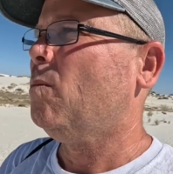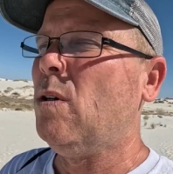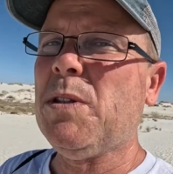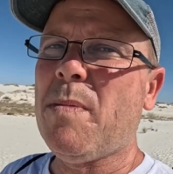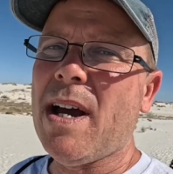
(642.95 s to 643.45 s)

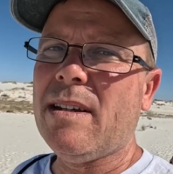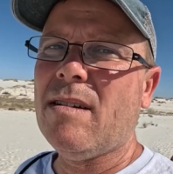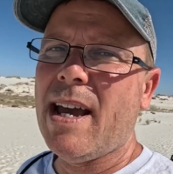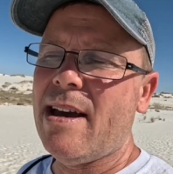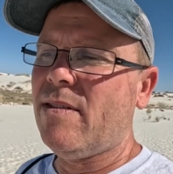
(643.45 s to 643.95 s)
One spot
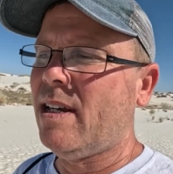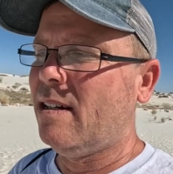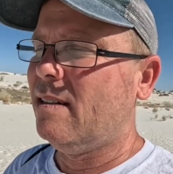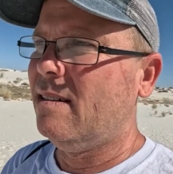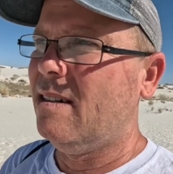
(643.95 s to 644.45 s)
you'll have
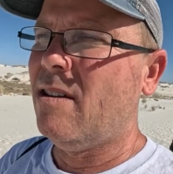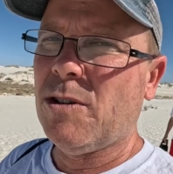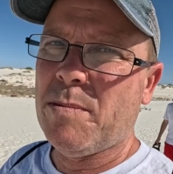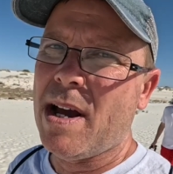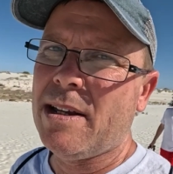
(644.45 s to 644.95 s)
it,
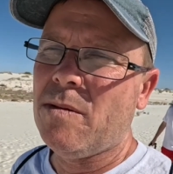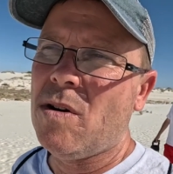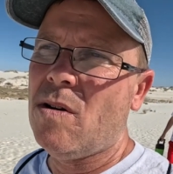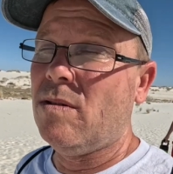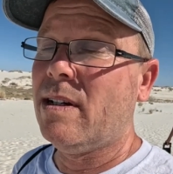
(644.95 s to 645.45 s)
another spot you
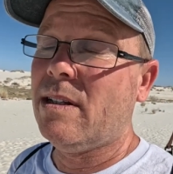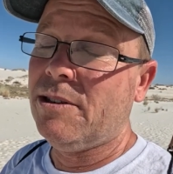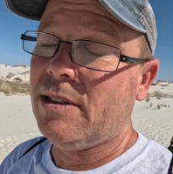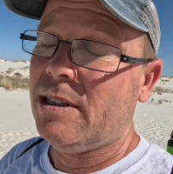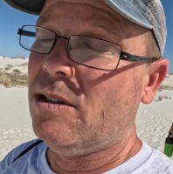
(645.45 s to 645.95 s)
won't.
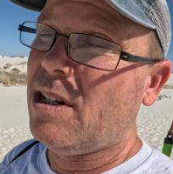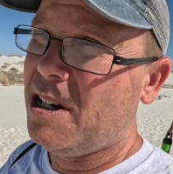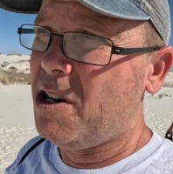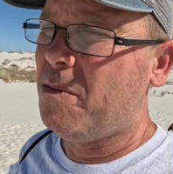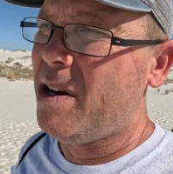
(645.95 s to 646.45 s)
Clearly you
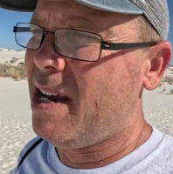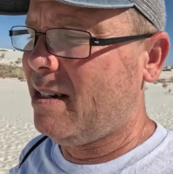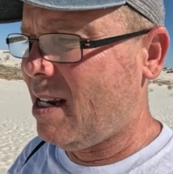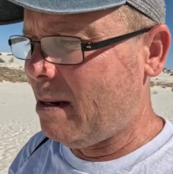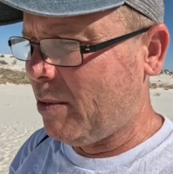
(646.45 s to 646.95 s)
can hear my
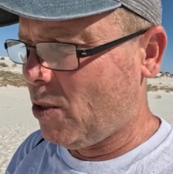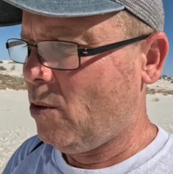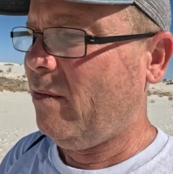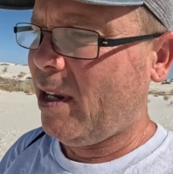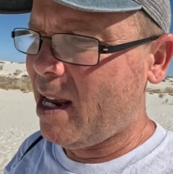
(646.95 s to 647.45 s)
Teams
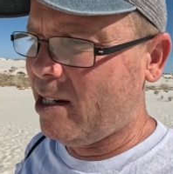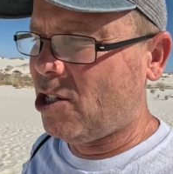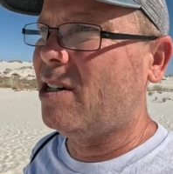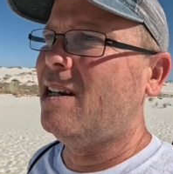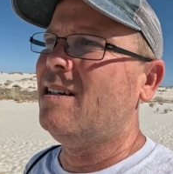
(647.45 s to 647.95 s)

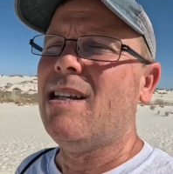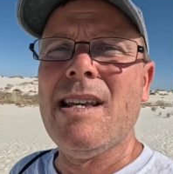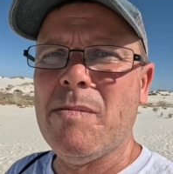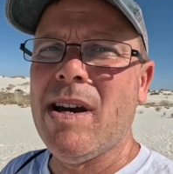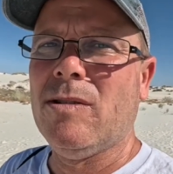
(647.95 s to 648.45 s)
notification and
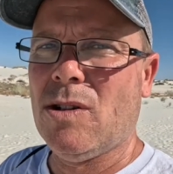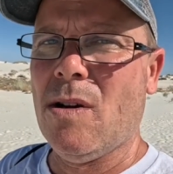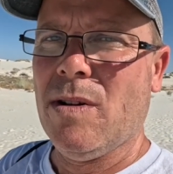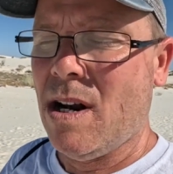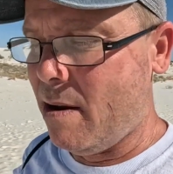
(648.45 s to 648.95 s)
emails
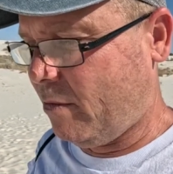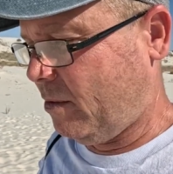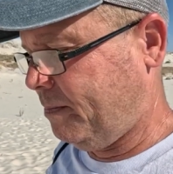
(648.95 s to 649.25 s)
going off.